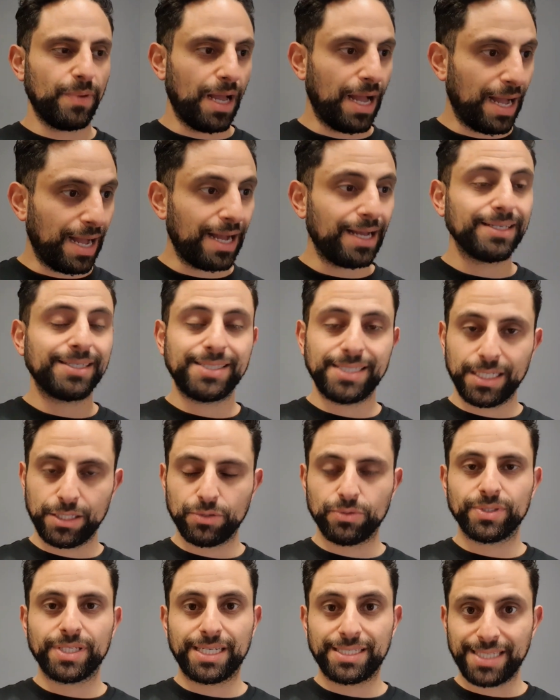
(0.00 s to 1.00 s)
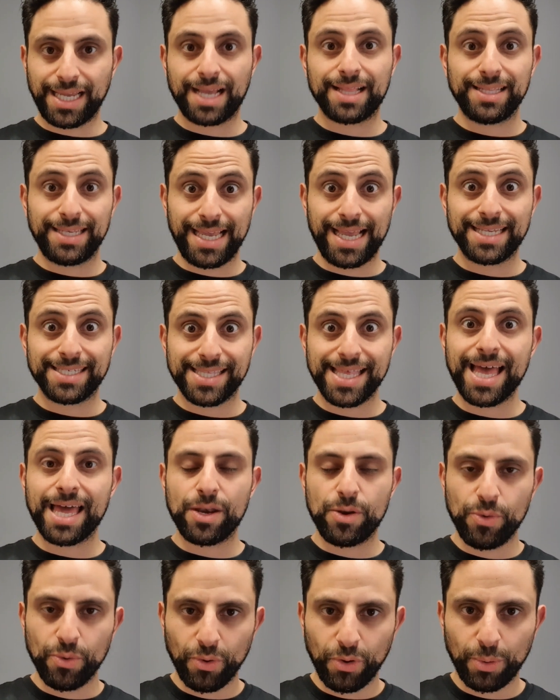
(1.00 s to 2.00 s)
are signaled exactly as
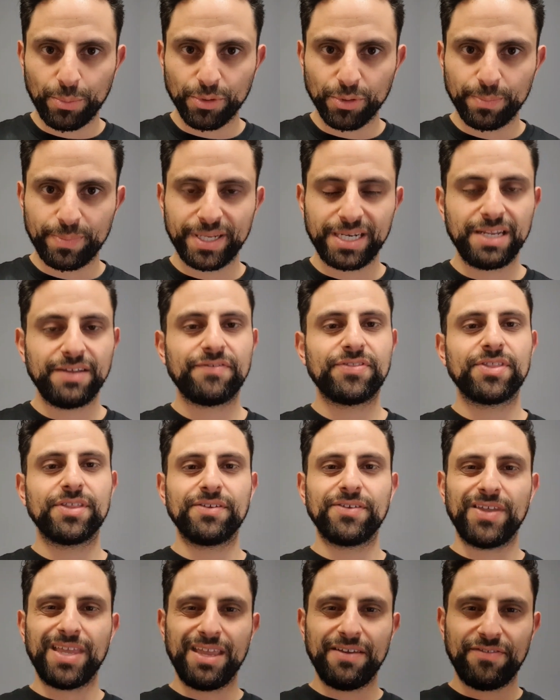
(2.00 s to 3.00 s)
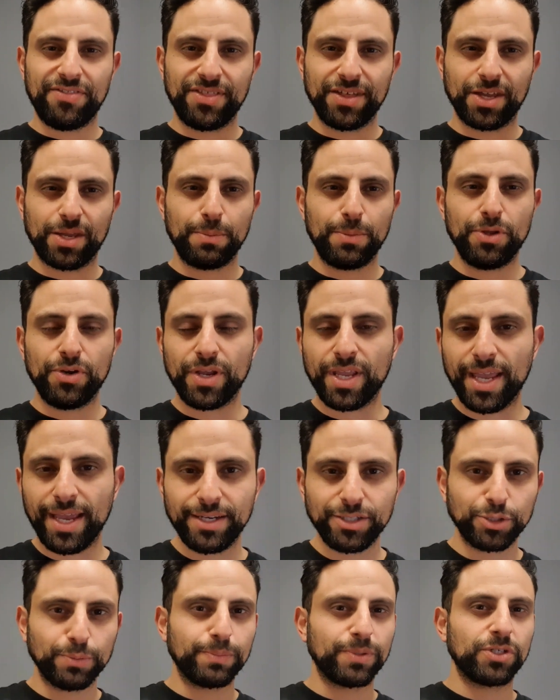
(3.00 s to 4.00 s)
that, normal. But if the
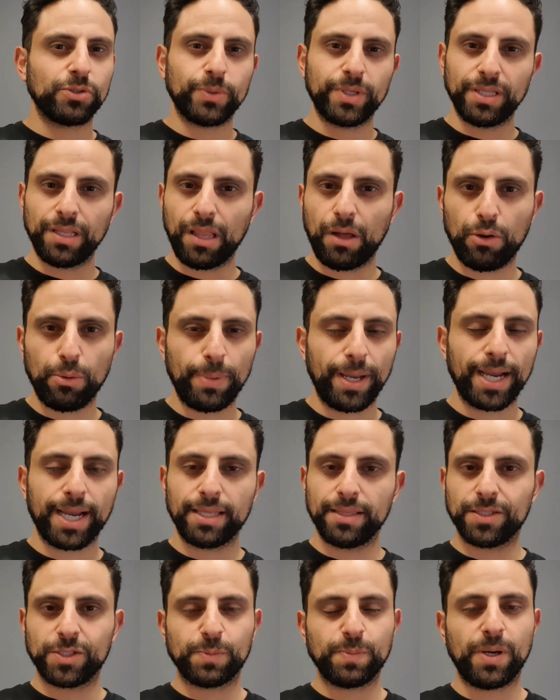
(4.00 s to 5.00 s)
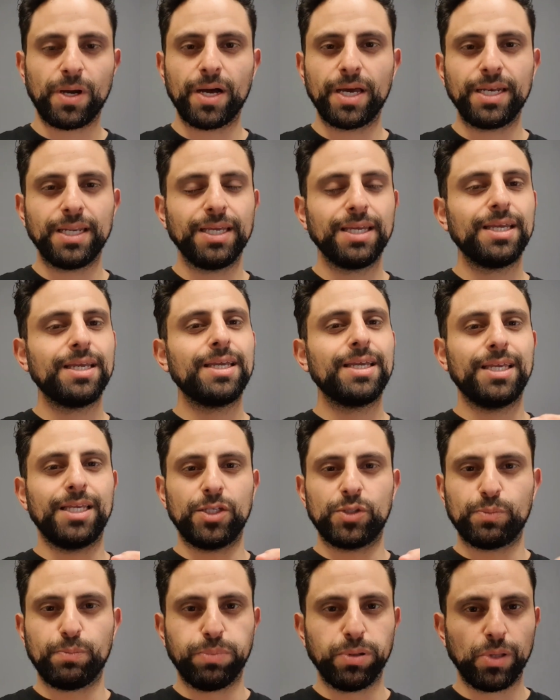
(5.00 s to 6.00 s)
communication between the lower back and the spine
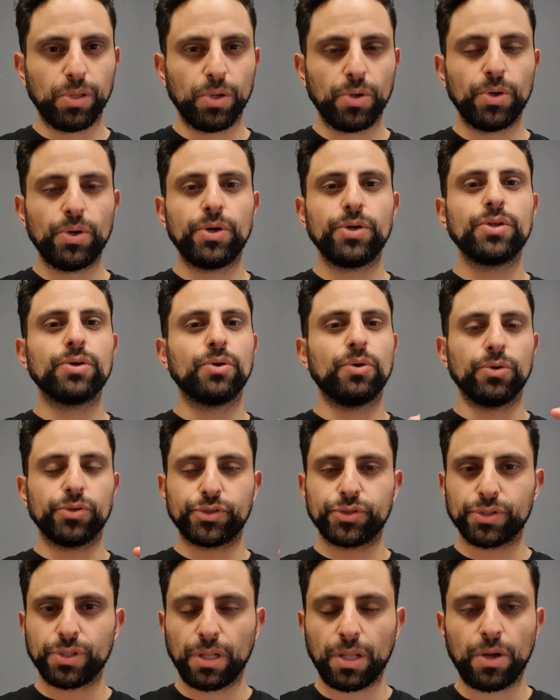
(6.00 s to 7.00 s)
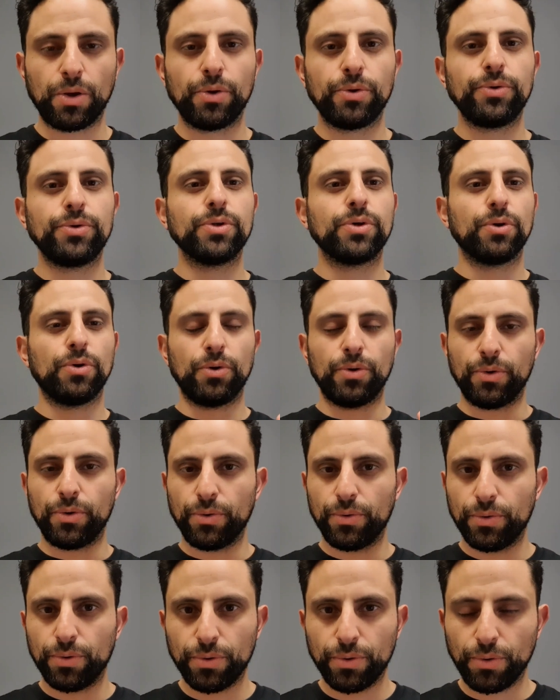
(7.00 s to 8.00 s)
is blurred or slowed
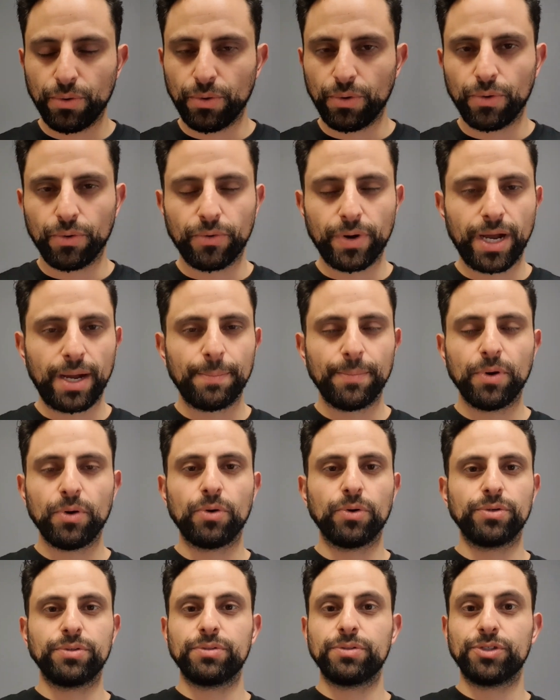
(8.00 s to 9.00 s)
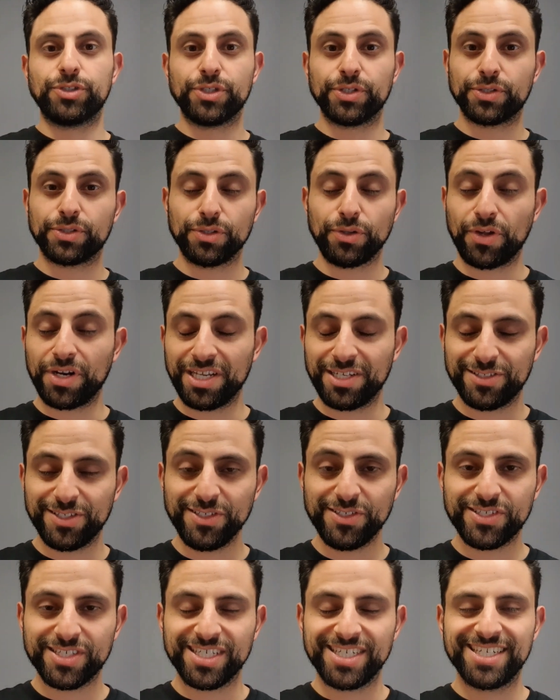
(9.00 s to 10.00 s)
or just
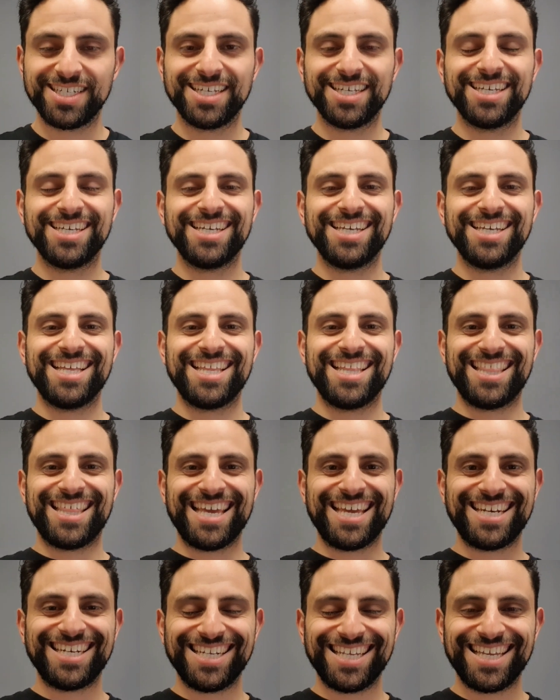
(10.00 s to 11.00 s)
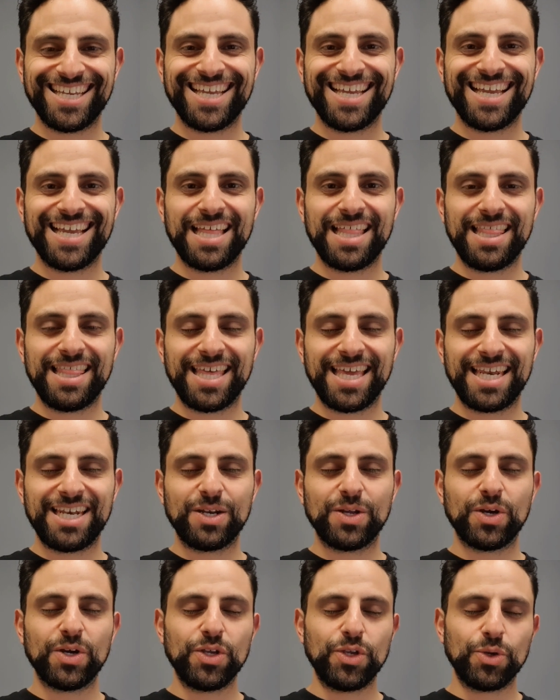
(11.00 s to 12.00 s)
non-existent,
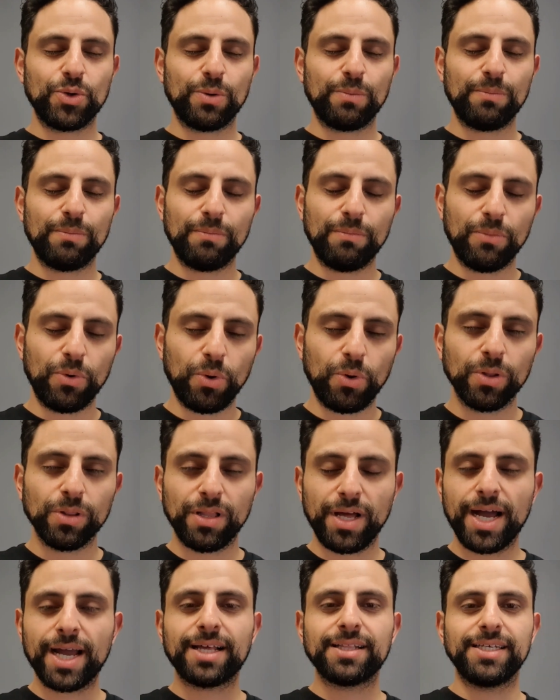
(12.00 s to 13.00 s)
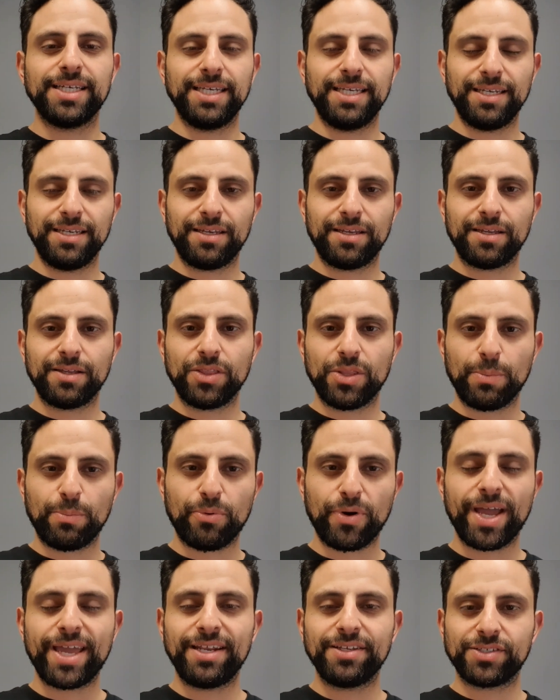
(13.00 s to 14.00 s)
then you're more likely, the
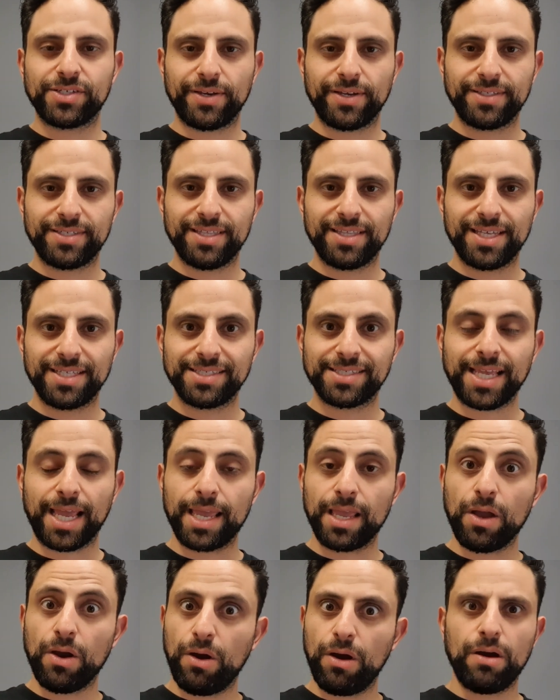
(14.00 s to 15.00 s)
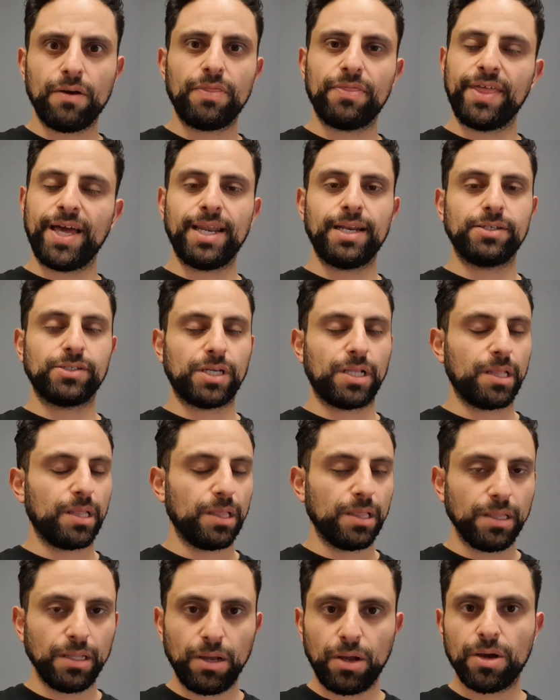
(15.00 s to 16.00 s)
brain is going to then say, oh, that is a
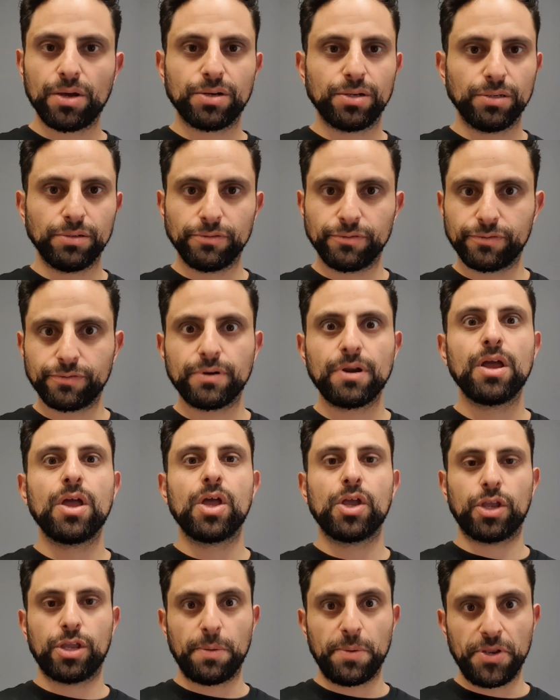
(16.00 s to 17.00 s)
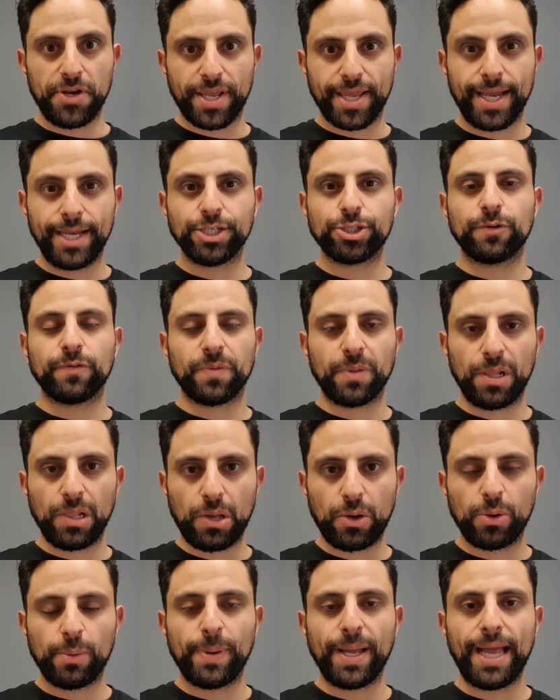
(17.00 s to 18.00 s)
lot of communication from the
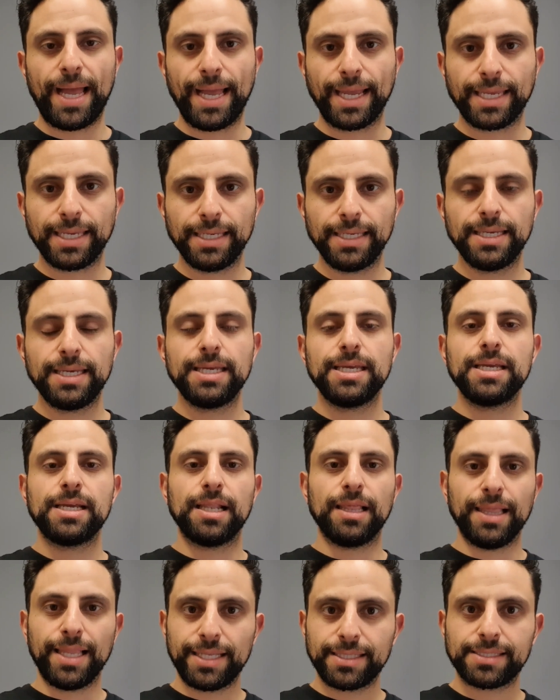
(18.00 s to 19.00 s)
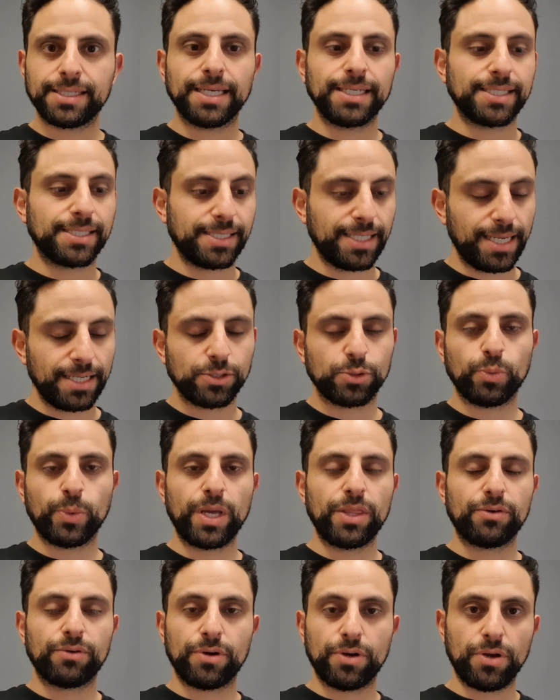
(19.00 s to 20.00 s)
lower back. Let's assess
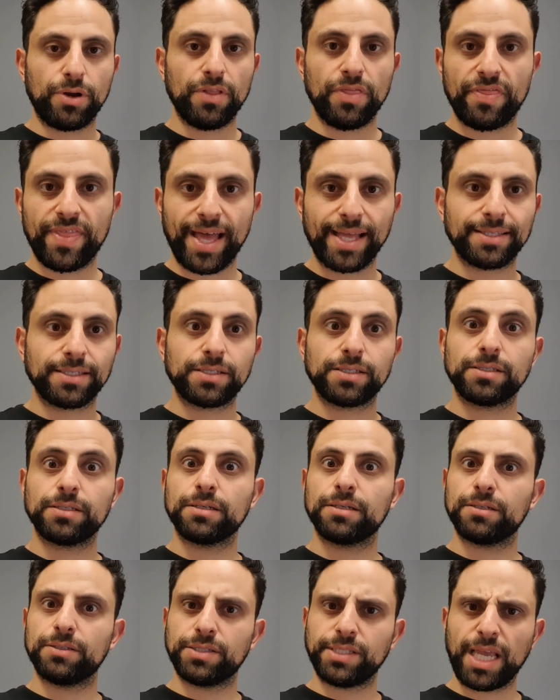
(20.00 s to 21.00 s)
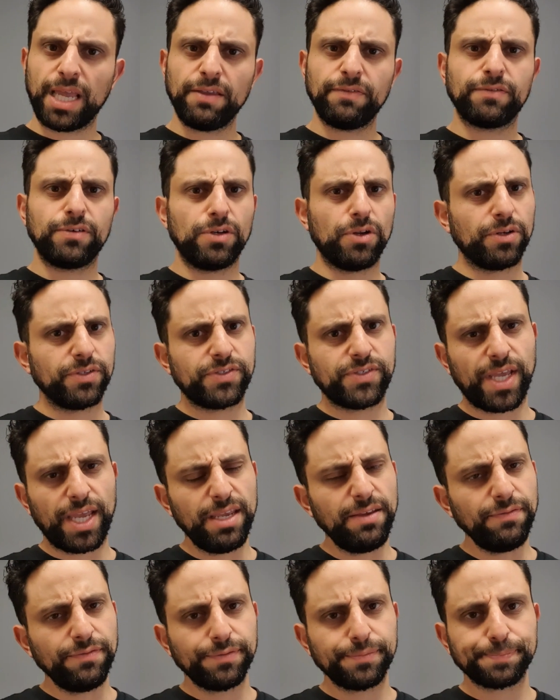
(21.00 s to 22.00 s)
whether or not that's safe, not
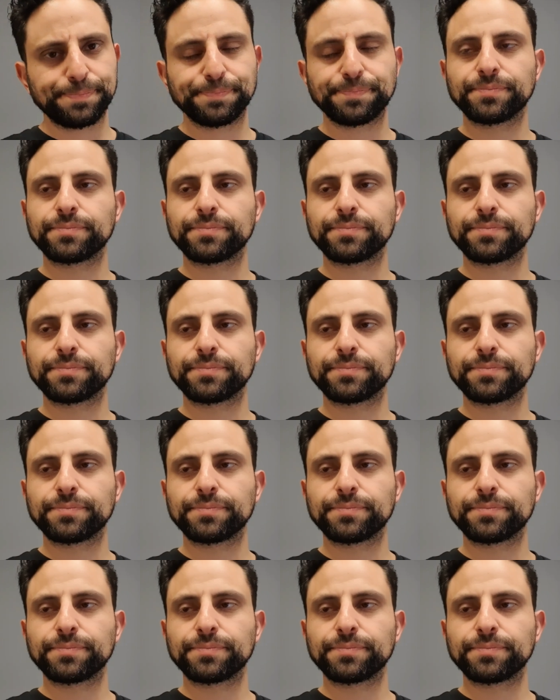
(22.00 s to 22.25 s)
safe.